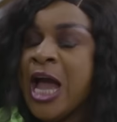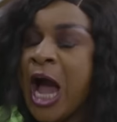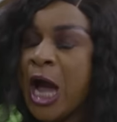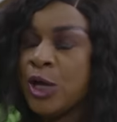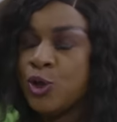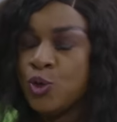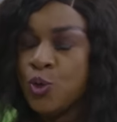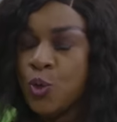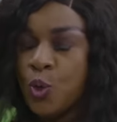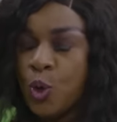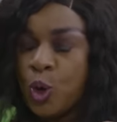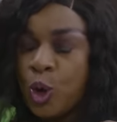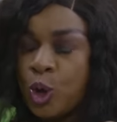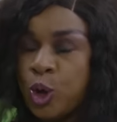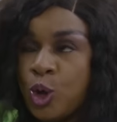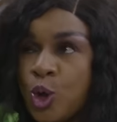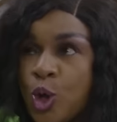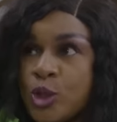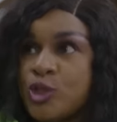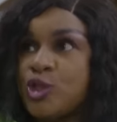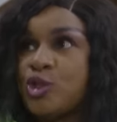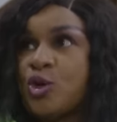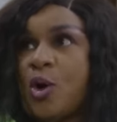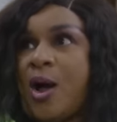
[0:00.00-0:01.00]
and you will
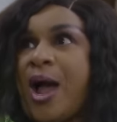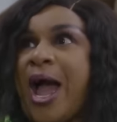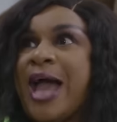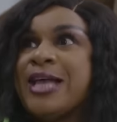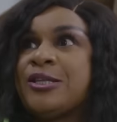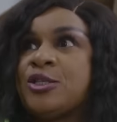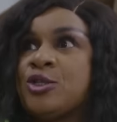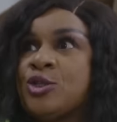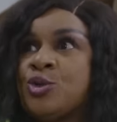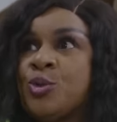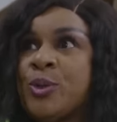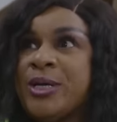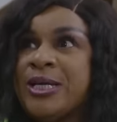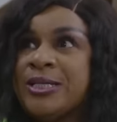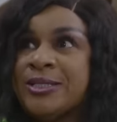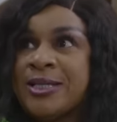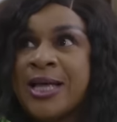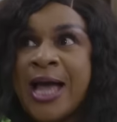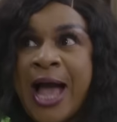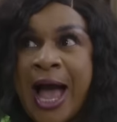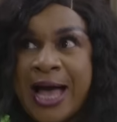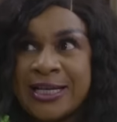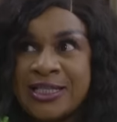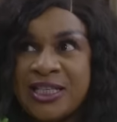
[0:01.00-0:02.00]
close your eyes to it
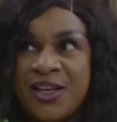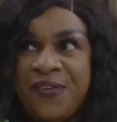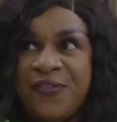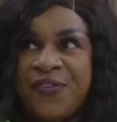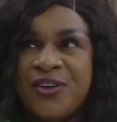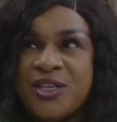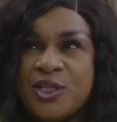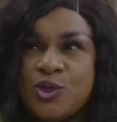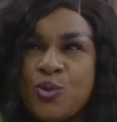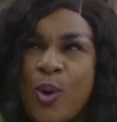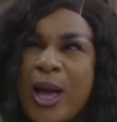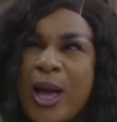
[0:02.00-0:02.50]
as if it's